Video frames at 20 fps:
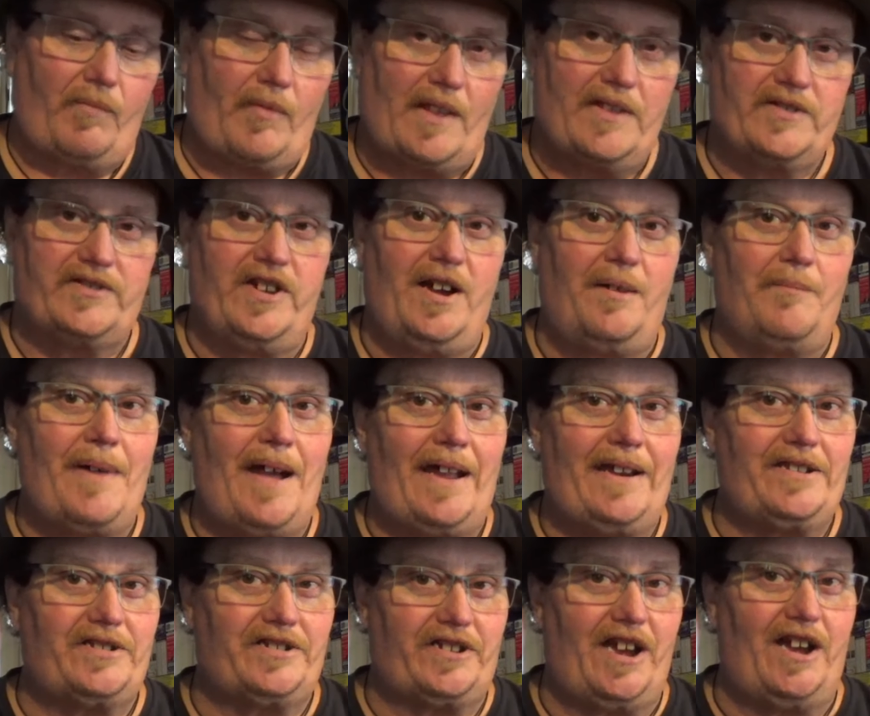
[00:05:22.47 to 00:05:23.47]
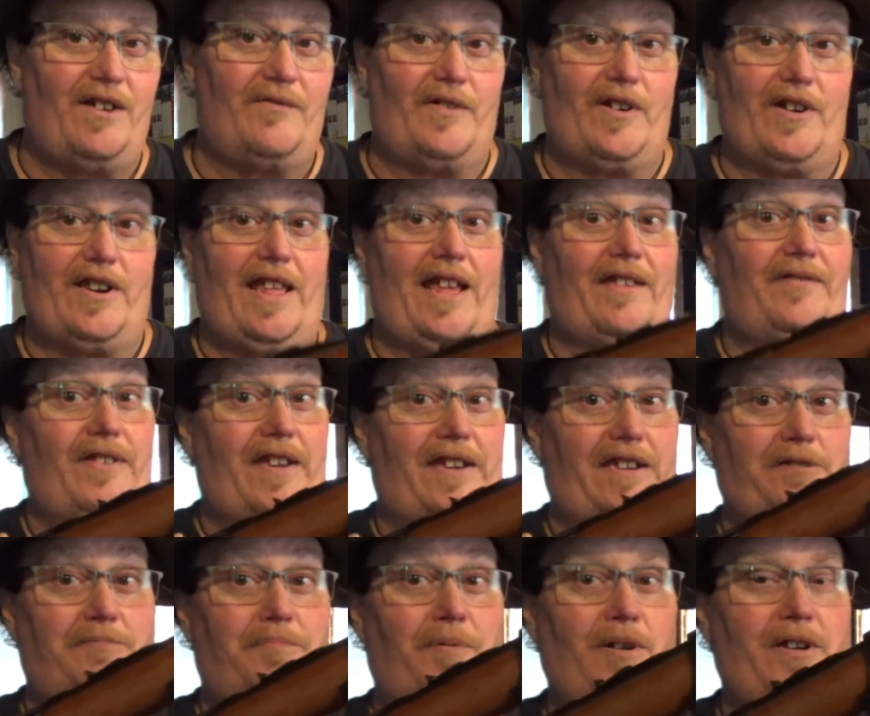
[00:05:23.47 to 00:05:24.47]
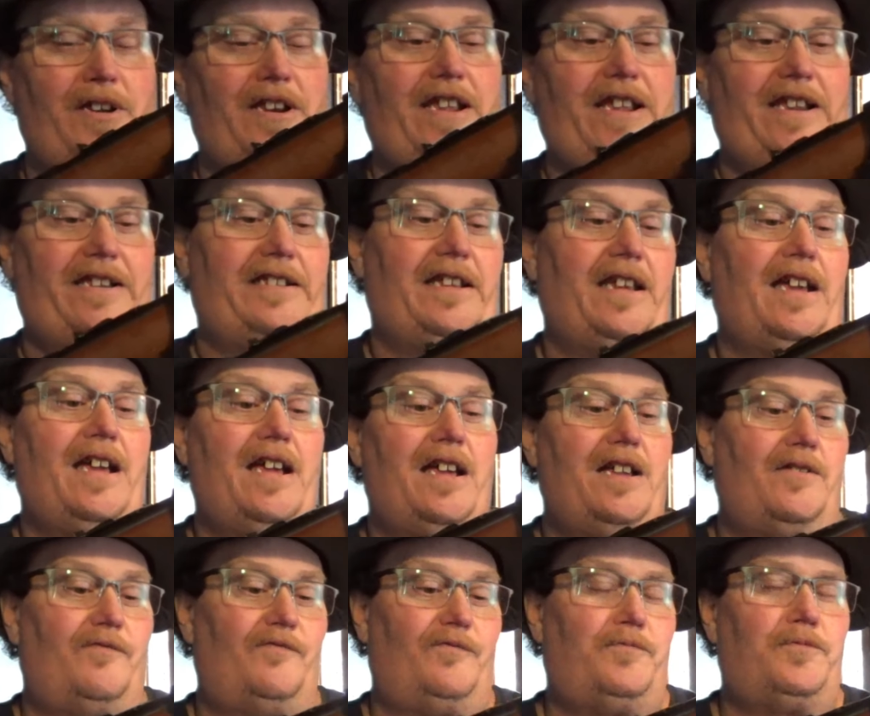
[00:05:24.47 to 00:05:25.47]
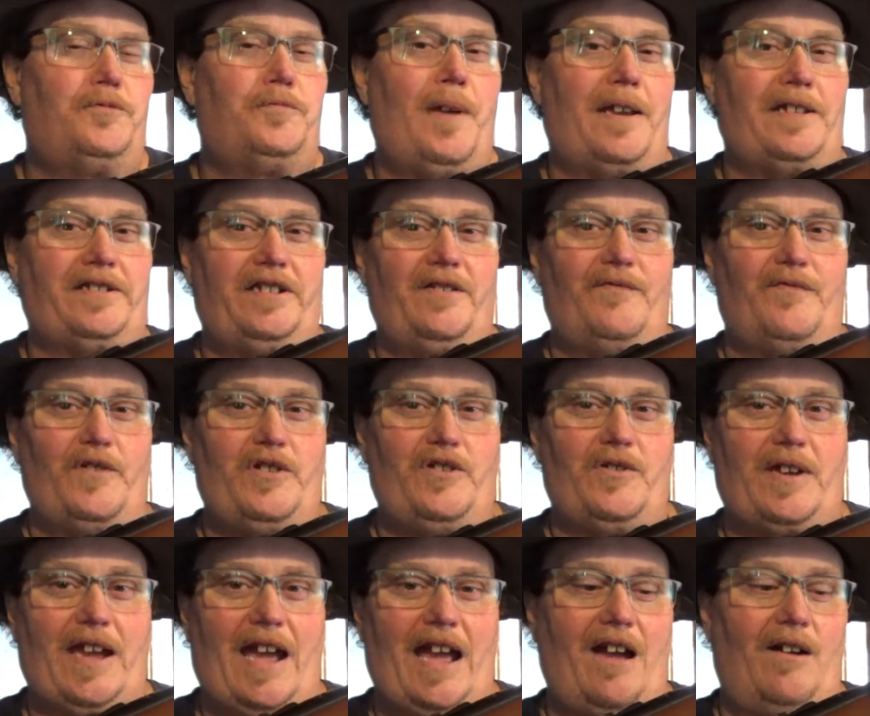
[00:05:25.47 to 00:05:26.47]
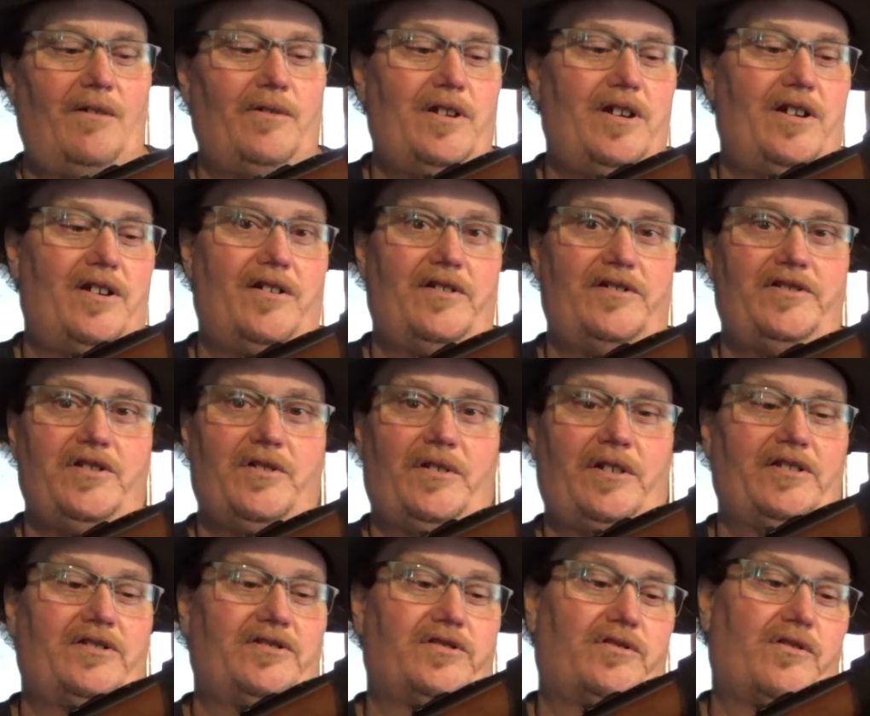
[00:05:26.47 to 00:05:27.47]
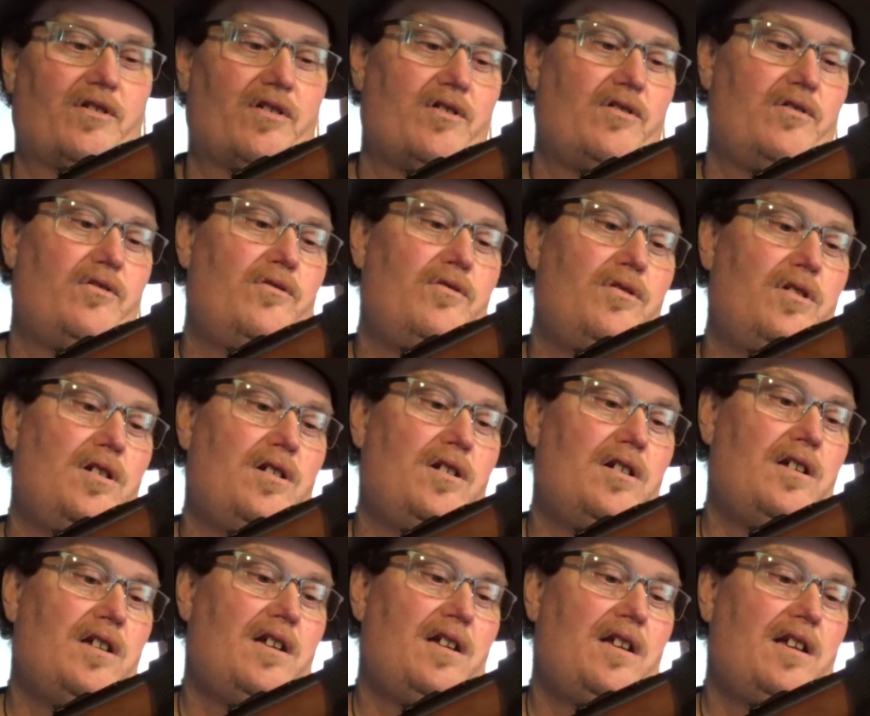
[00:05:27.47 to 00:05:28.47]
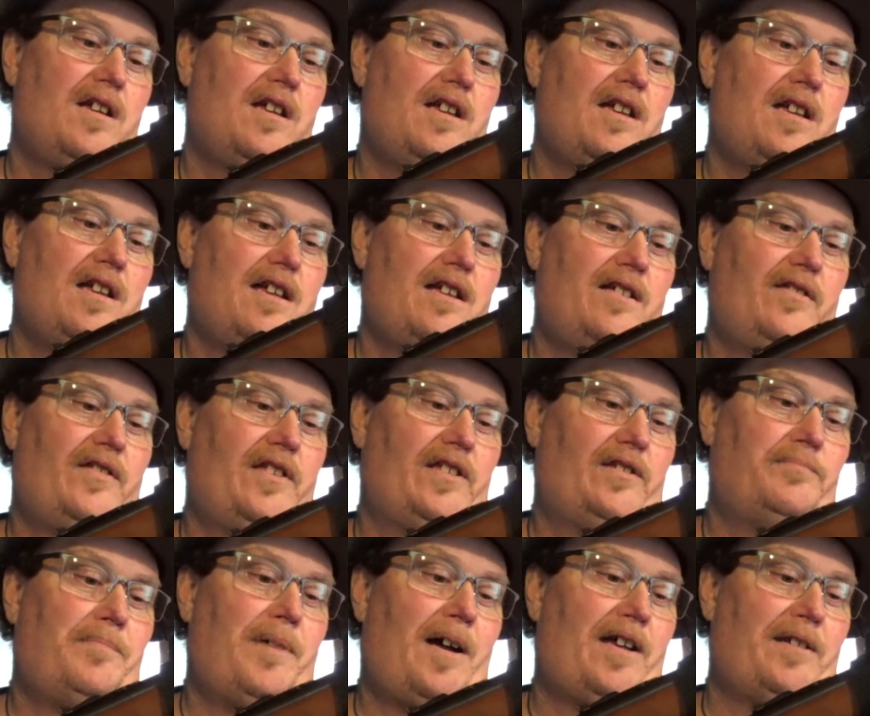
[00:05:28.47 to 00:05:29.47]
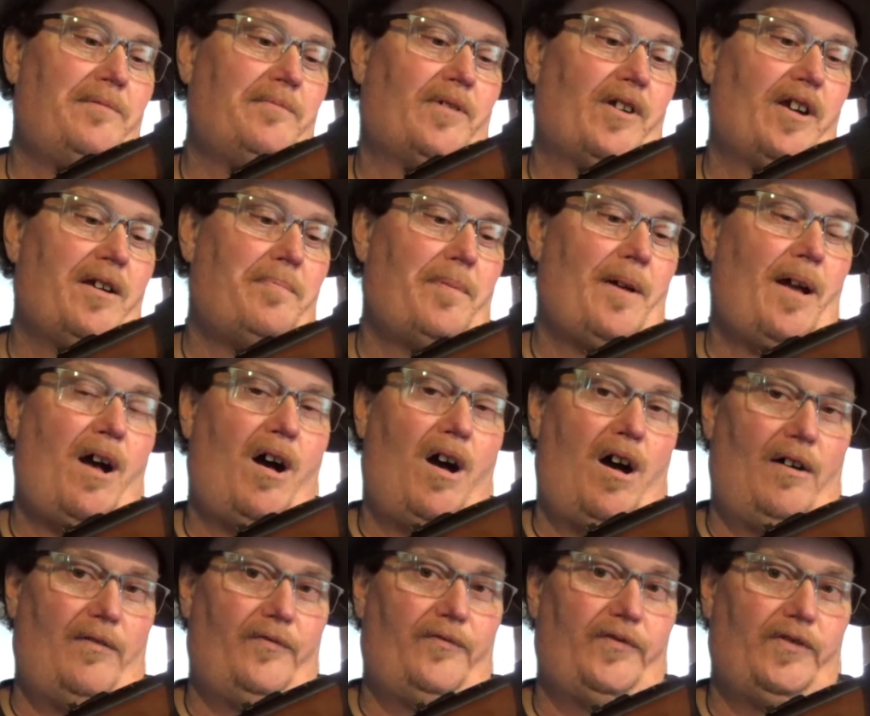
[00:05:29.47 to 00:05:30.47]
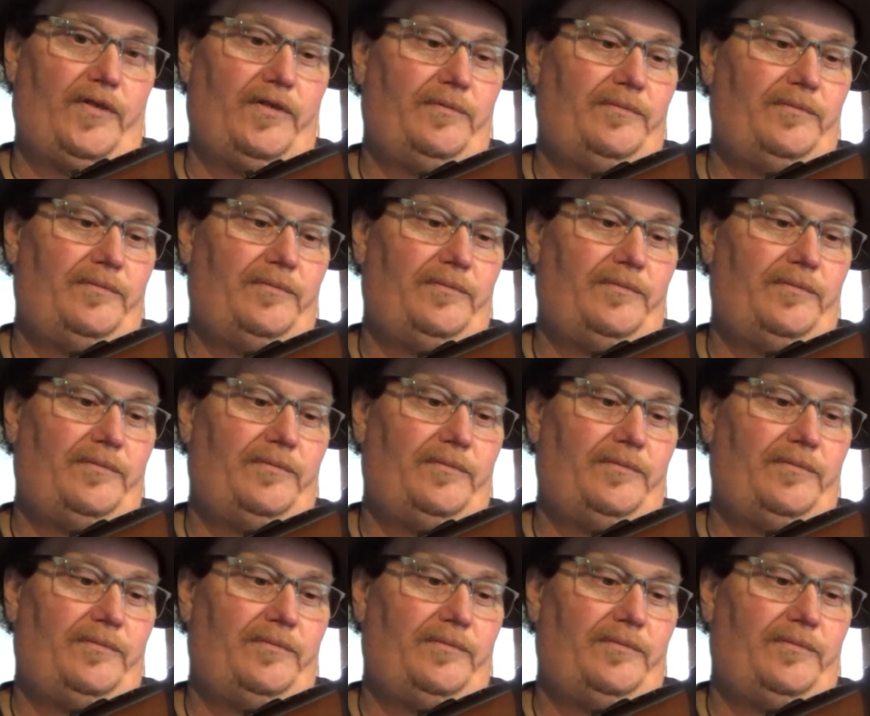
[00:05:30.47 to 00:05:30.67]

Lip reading: something I discovered that I think is pretty neat, especially for you coyote hunters. You can screw this bottom grip off.